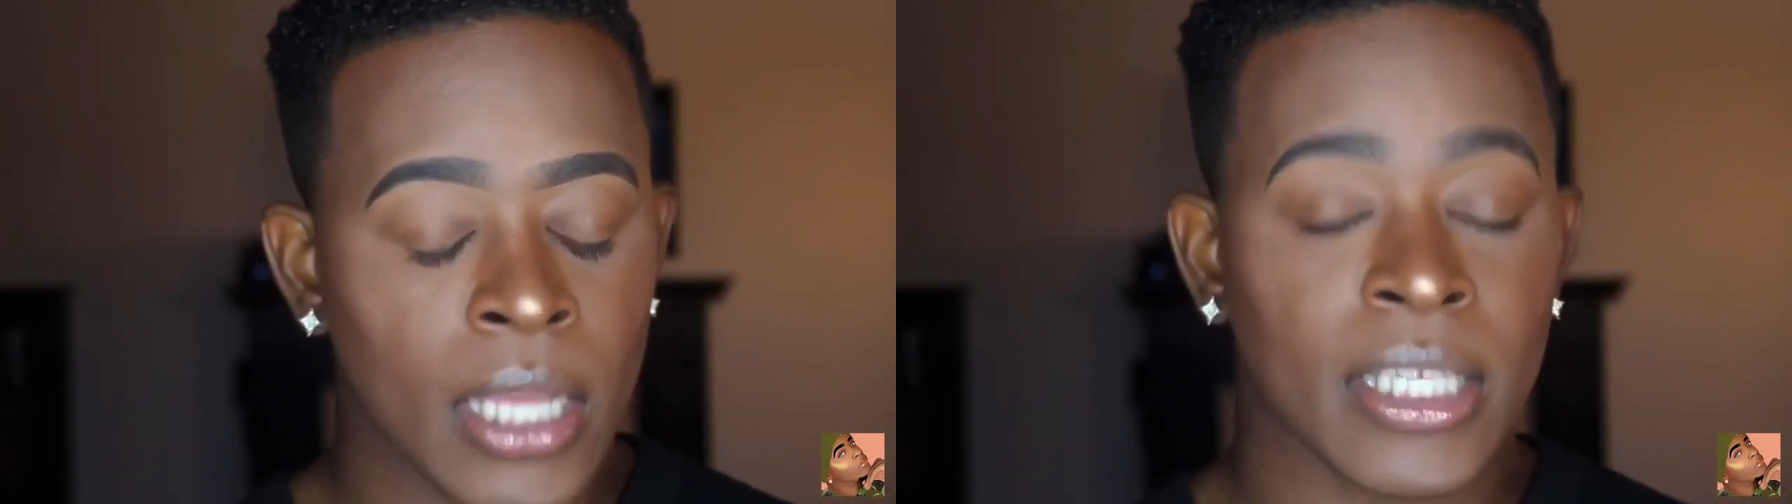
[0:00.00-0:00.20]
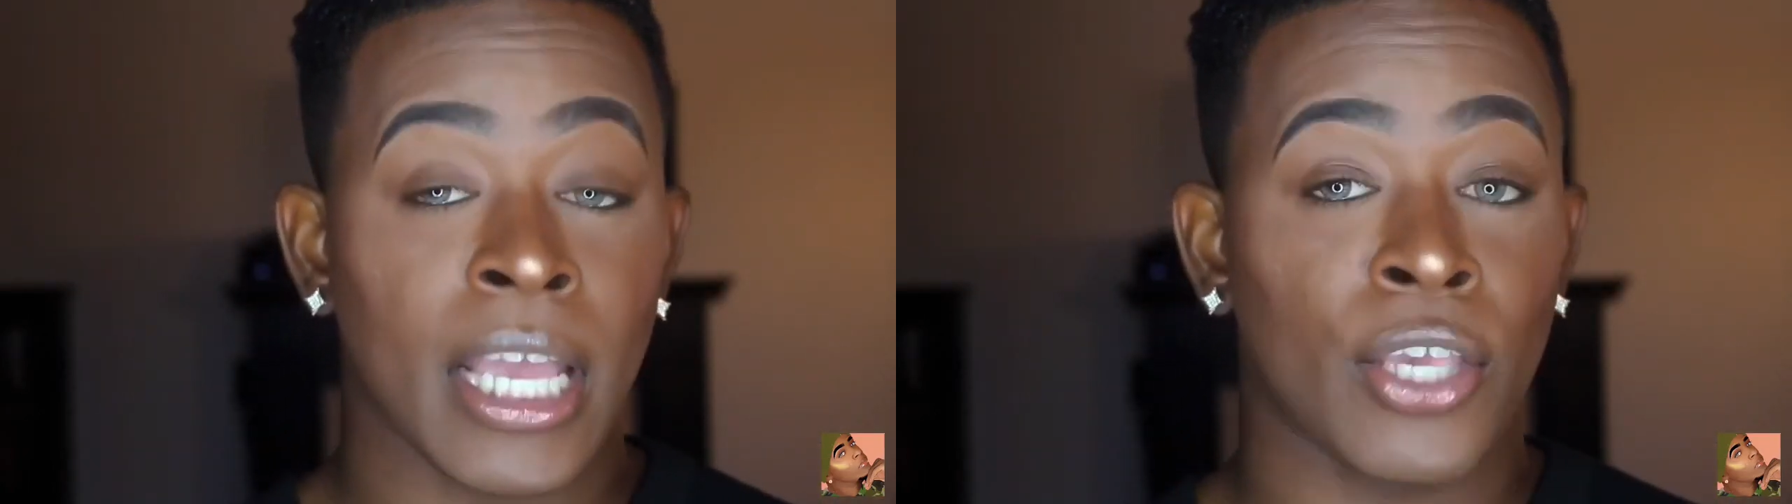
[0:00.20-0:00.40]

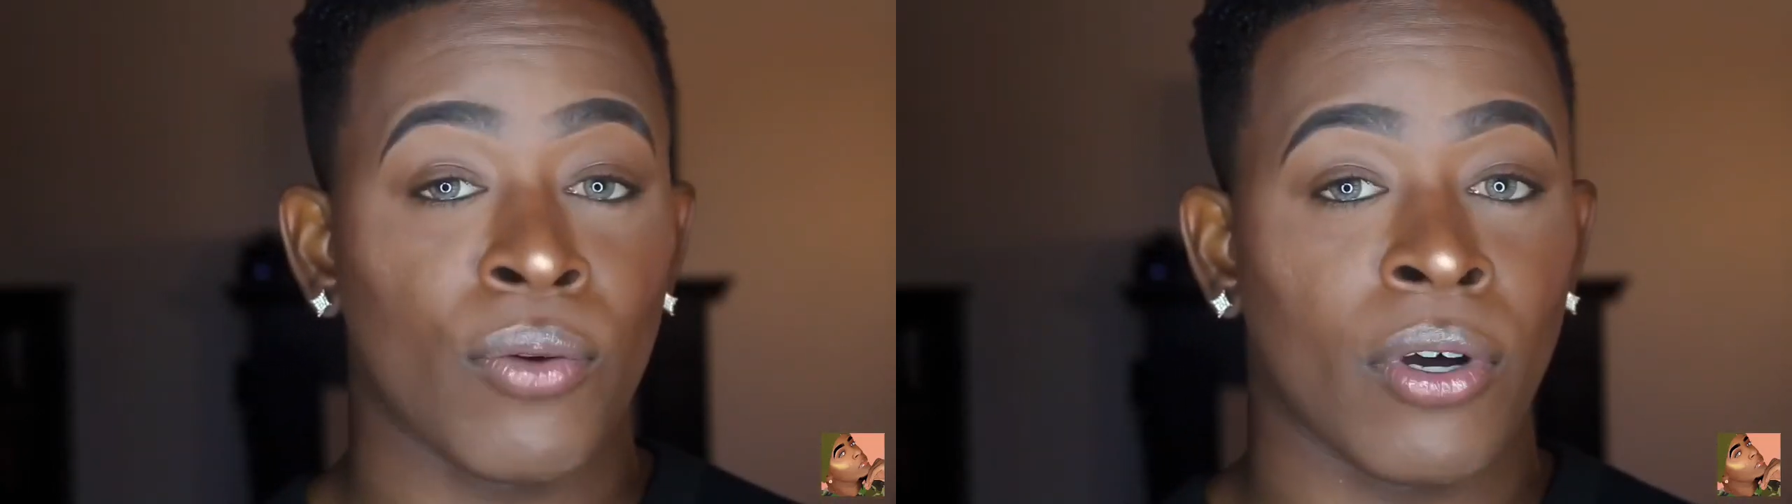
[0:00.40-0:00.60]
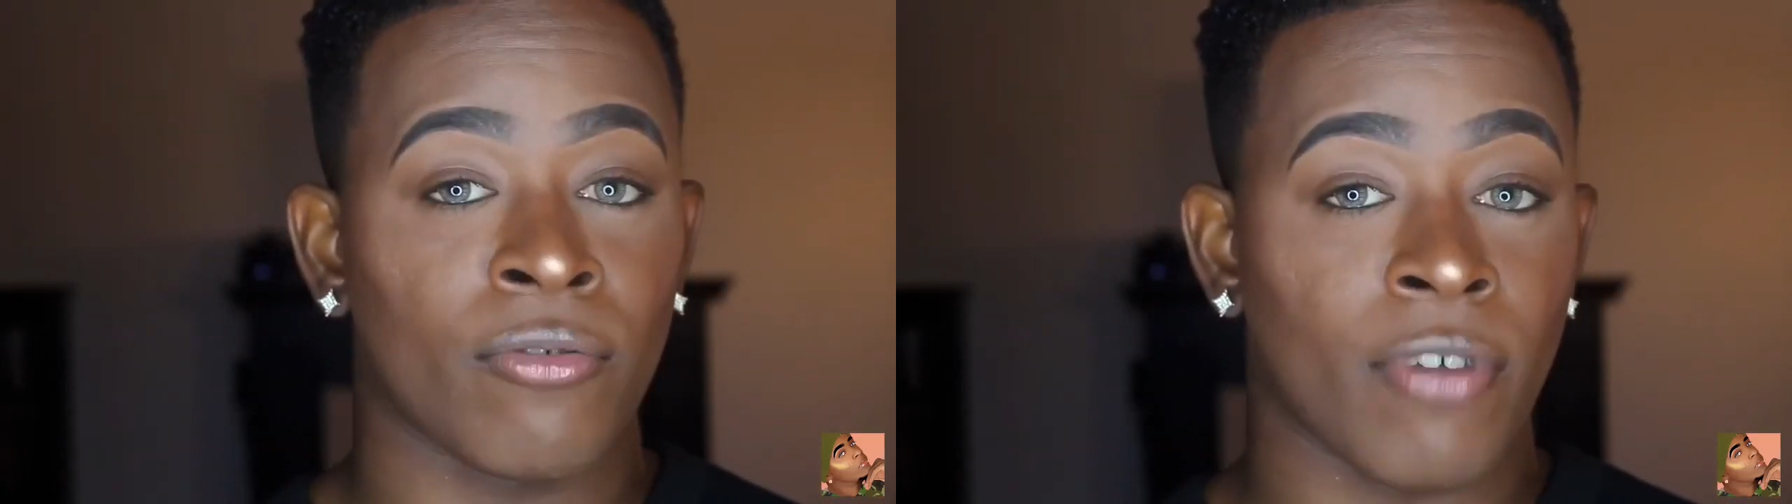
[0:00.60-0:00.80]
take
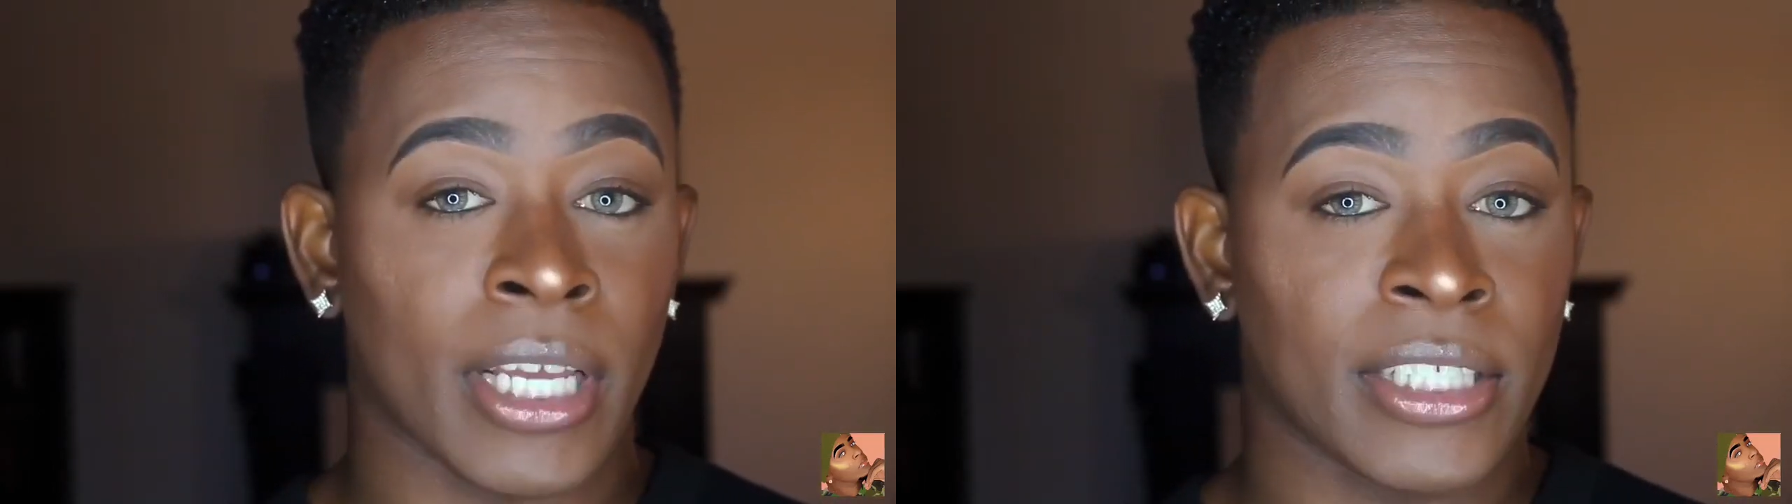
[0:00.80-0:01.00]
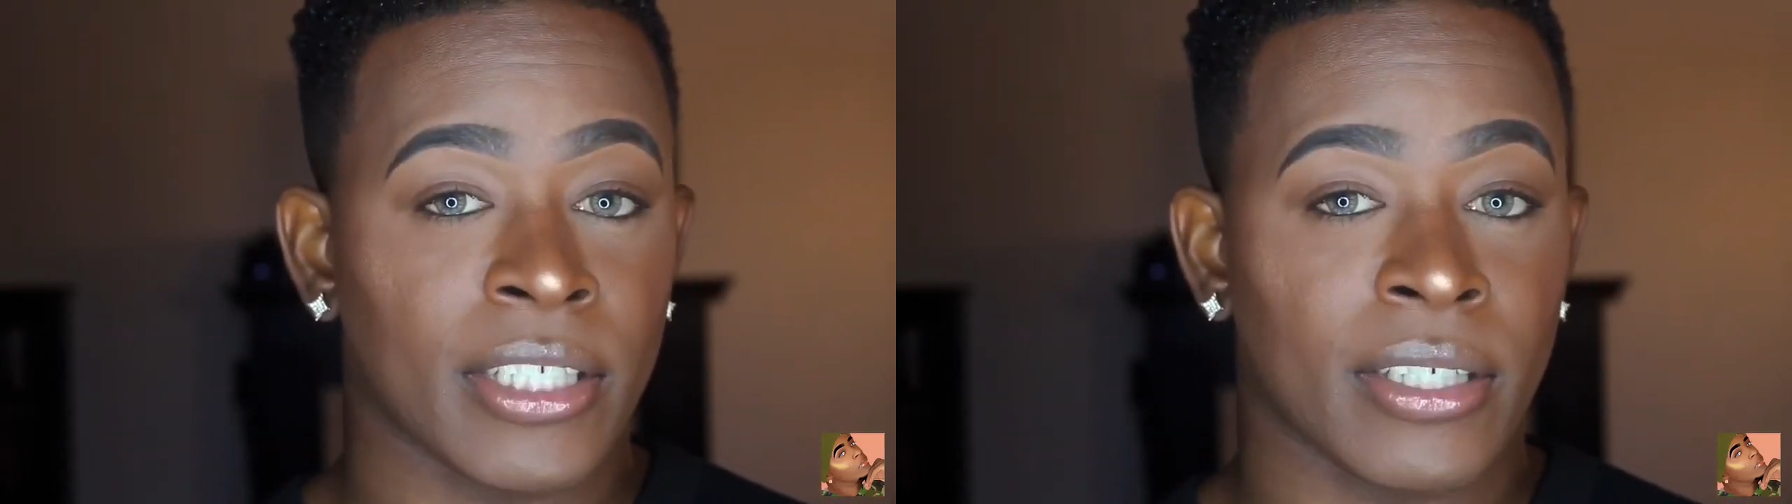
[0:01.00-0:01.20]
you a
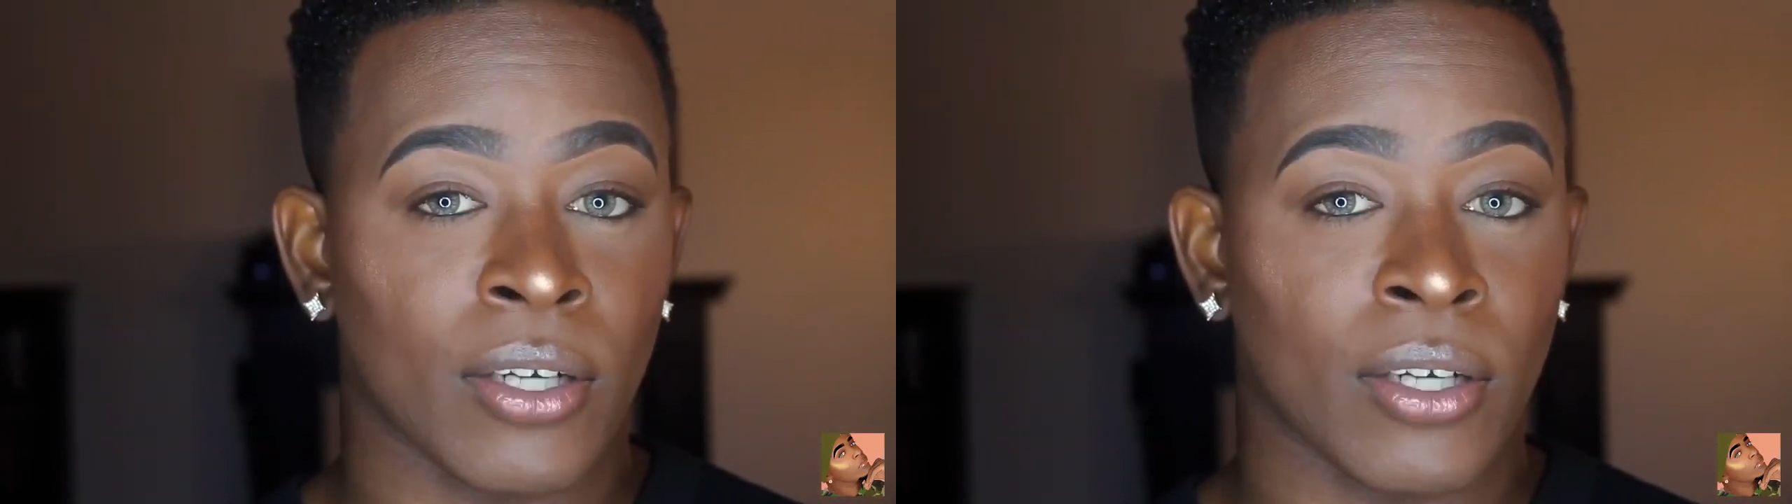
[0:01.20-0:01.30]
razor,